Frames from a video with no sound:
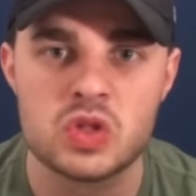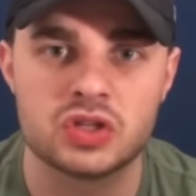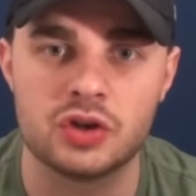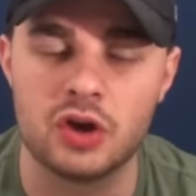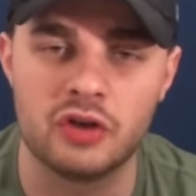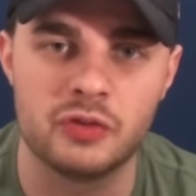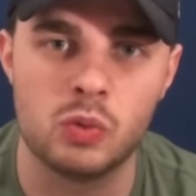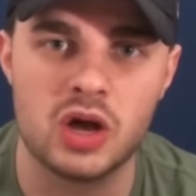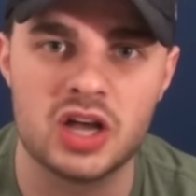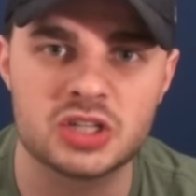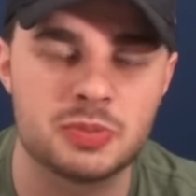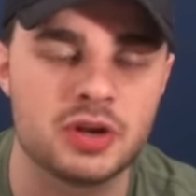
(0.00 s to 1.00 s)
So not the
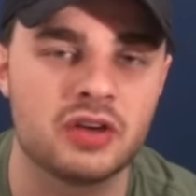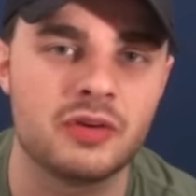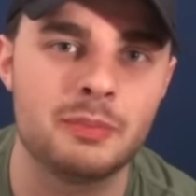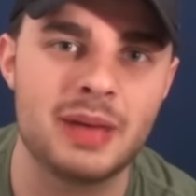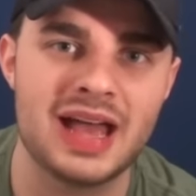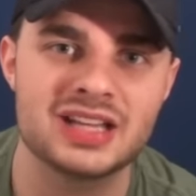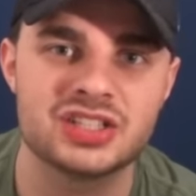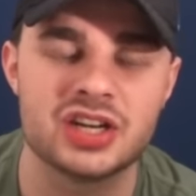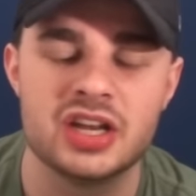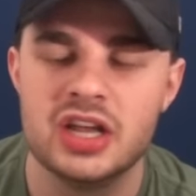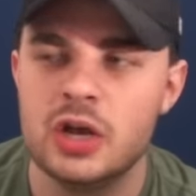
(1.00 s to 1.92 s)
worst, but not the best. And